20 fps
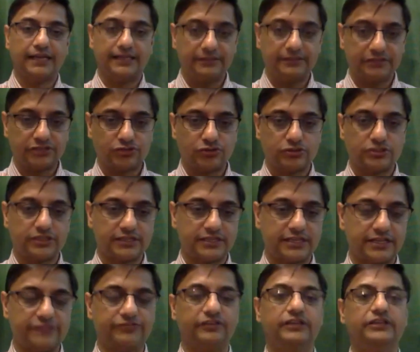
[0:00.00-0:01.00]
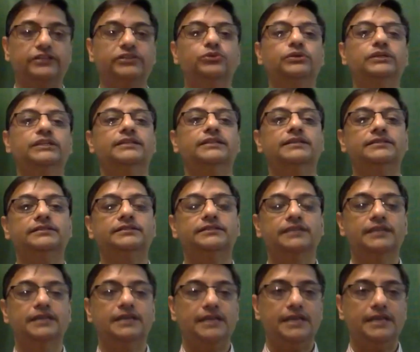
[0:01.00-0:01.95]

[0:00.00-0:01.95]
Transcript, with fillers: And they were so successful in doing this